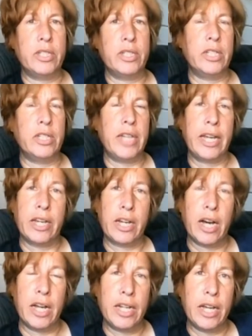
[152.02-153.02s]
take a
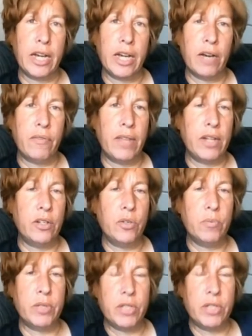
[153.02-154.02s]
cutting of the
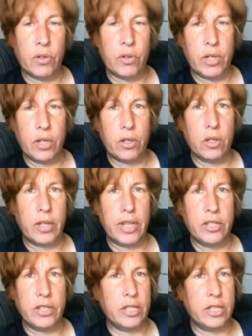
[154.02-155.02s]
new material
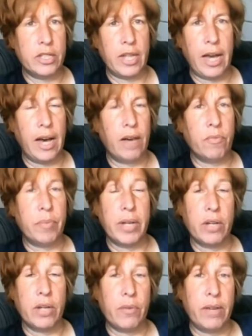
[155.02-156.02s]
and just have
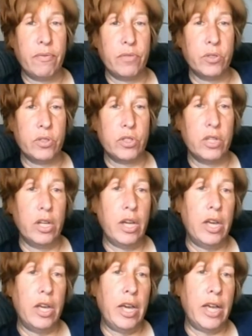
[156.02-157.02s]
pink grapefruits.
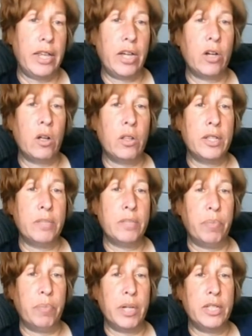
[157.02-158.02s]
And they call this
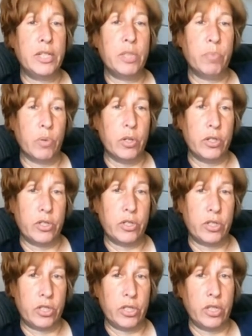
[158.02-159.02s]
bud
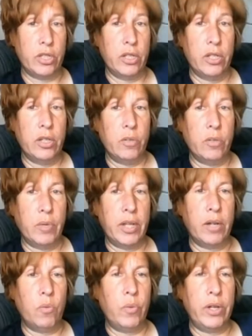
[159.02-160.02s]
sports, when
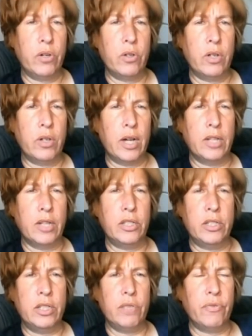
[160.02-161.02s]
a weird
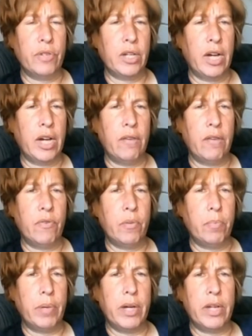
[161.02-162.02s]
different kind of a
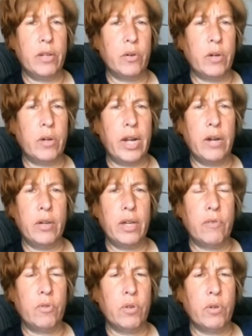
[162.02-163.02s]
bud or area
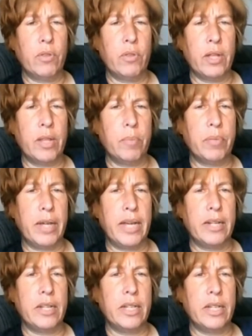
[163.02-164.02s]
of growth on the
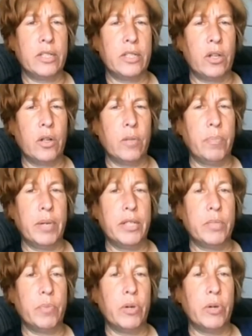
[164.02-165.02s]
plant is called a bud
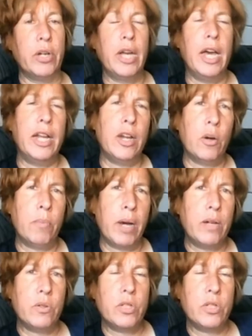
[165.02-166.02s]
sport. Now, in
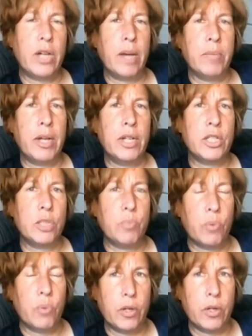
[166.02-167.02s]
my old timeline, a
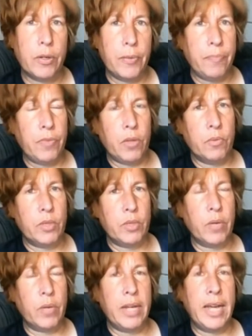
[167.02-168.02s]
sport was
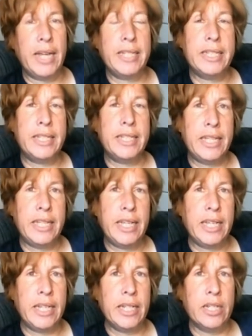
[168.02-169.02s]
when a
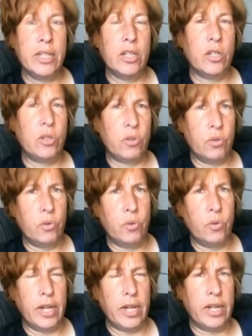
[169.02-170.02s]
seed
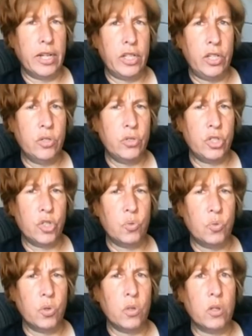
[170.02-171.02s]
grew an
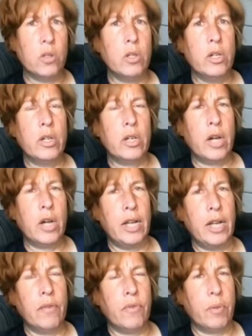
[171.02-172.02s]
unusual
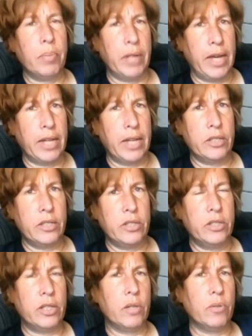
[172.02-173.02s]
kind of a plant.
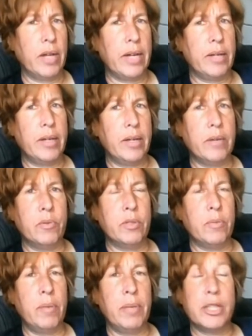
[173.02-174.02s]
So like it was
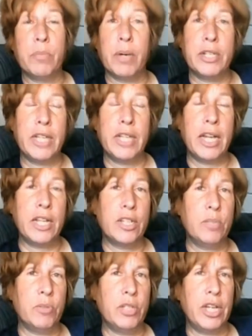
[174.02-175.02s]
maybe a
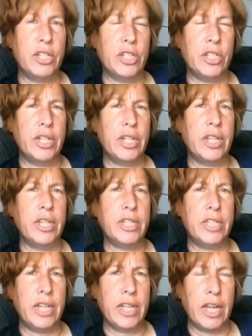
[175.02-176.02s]
spontaneous mutation and then the
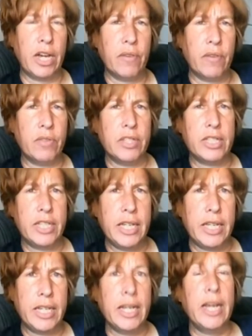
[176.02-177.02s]
DNA of the
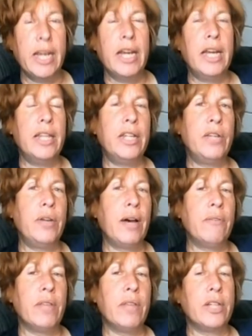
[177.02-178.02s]
seed, and then you'd
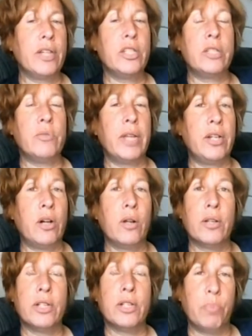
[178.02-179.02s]
have like they'd
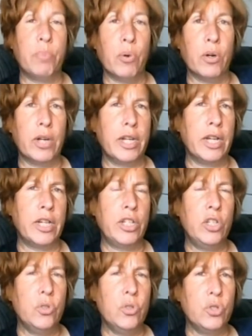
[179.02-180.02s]
call it a sport, an
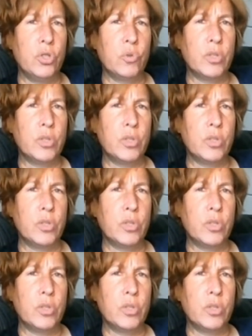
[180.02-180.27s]
unusual